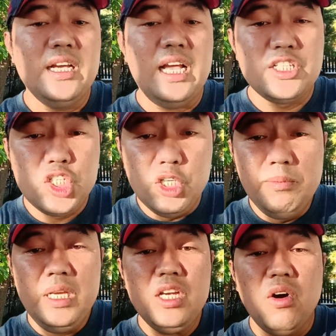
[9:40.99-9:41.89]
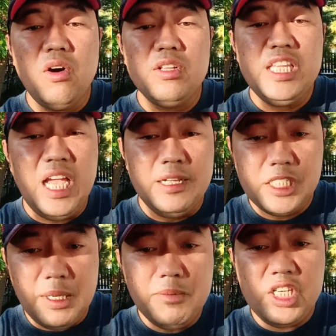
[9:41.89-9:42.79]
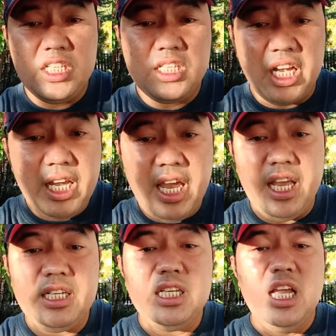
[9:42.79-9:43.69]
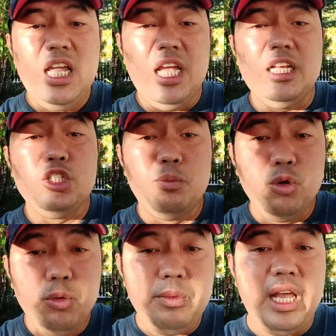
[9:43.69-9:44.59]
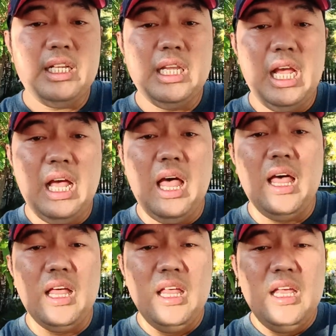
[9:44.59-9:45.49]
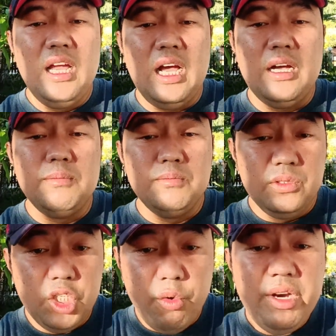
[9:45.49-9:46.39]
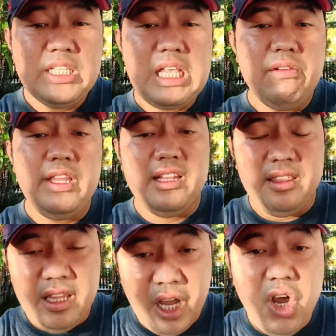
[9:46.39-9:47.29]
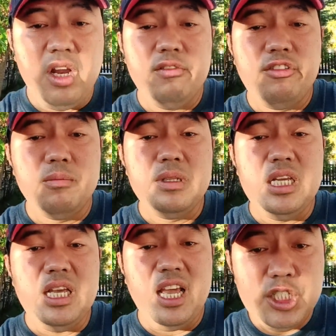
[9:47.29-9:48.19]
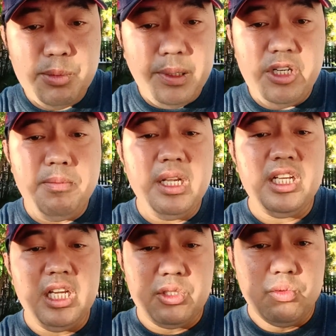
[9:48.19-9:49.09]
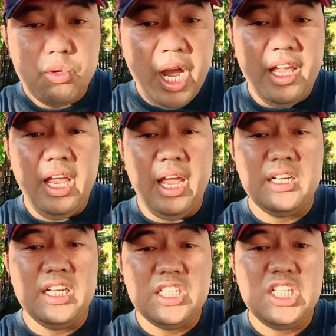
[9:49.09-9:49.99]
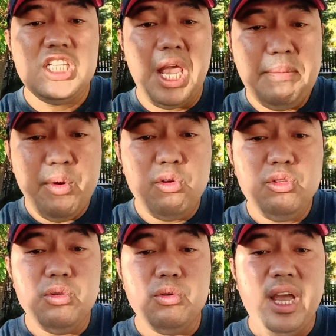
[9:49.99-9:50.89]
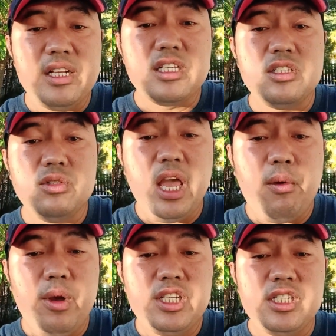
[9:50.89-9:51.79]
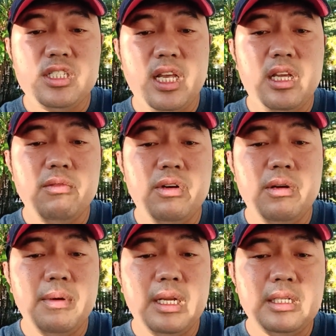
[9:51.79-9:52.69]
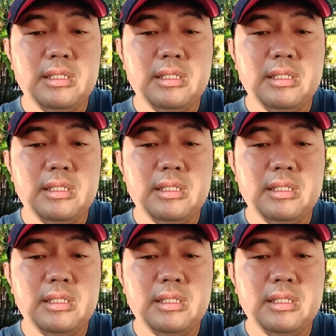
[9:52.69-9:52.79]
assuming or the assumptions again, and to prove that the result that they got from the experiment is right, and is able to answer to their questions. Thank you very much.